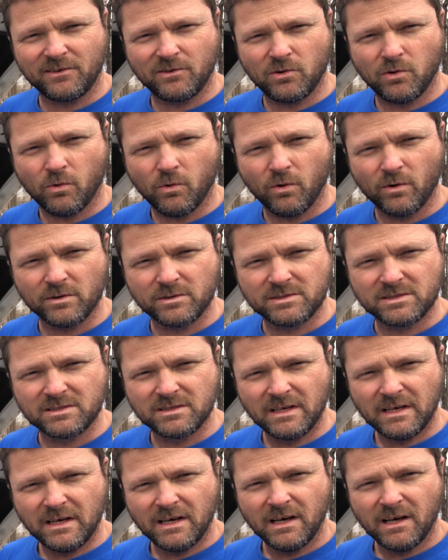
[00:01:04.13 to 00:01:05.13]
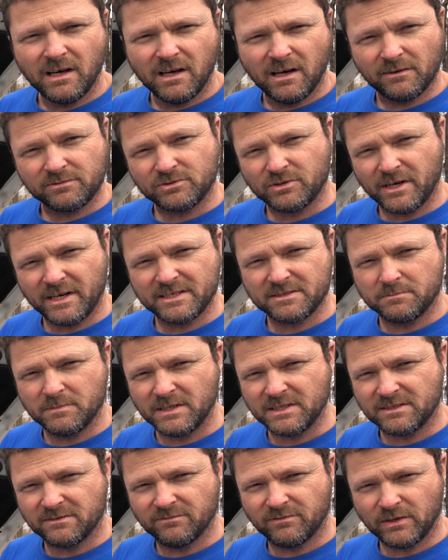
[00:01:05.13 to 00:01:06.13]
quarts of
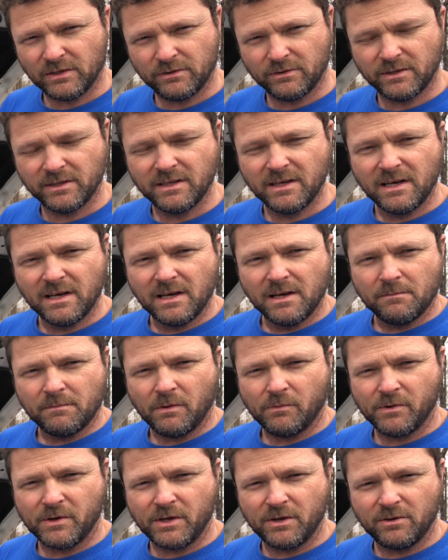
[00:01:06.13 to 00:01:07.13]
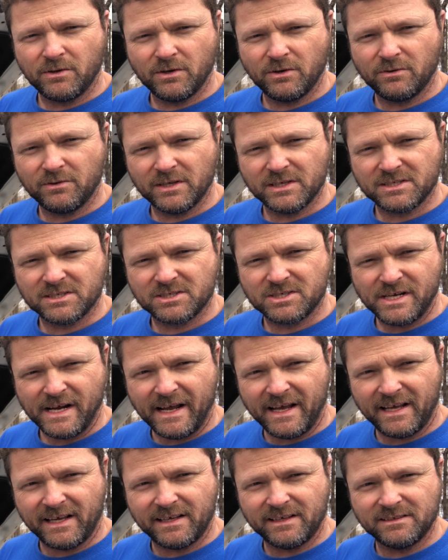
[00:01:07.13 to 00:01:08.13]
transmission fluid, but when you do this
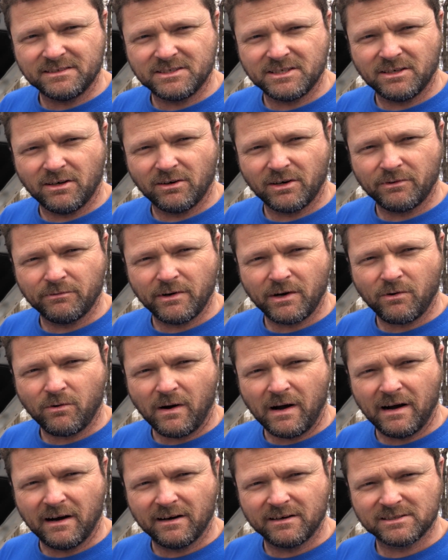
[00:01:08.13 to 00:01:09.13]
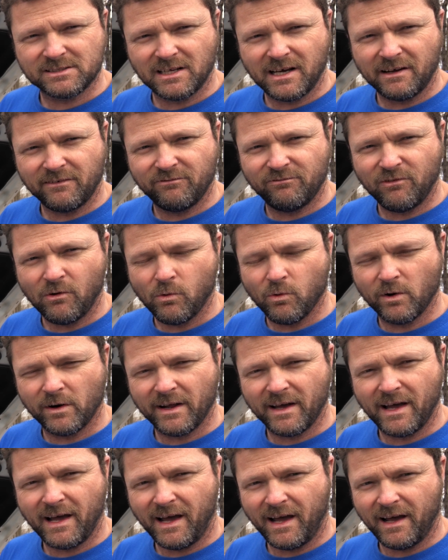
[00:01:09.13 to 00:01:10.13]
change, it only requires like
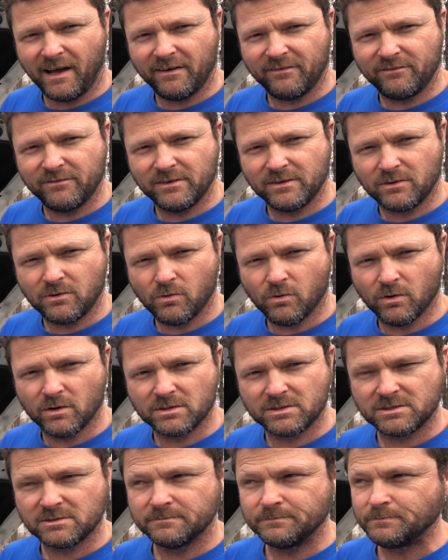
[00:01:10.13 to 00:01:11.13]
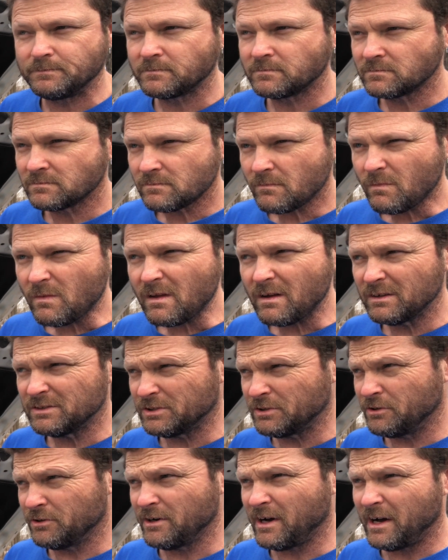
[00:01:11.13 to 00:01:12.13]
4.5 quarts.
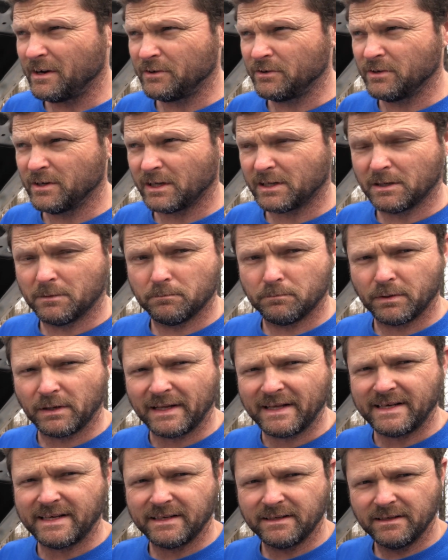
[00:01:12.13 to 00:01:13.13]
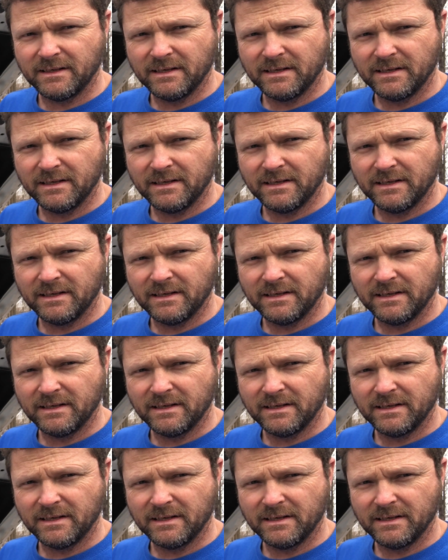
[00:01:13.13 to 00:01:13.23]
So you're not doing a complete